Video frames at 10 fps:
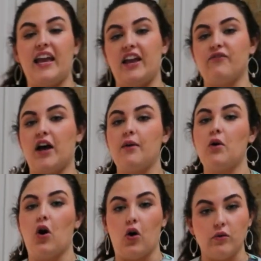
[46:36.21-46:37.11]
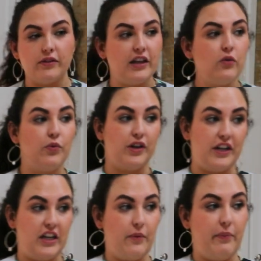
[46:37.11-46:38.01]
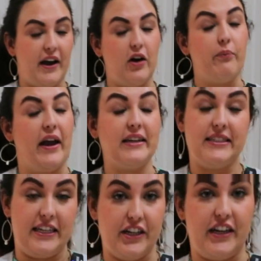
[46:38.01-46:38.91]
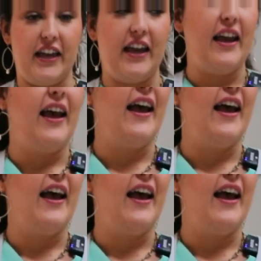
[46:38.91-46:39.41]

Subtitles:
If I'm only worried about bacteria,